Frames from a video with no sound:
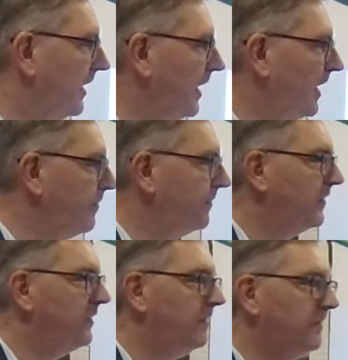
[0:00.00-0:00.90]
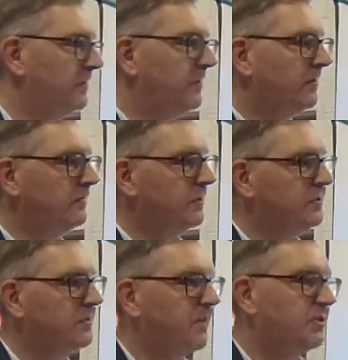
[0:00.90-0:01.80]
not
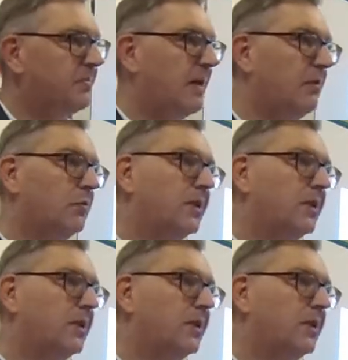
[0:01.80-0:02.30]
so much about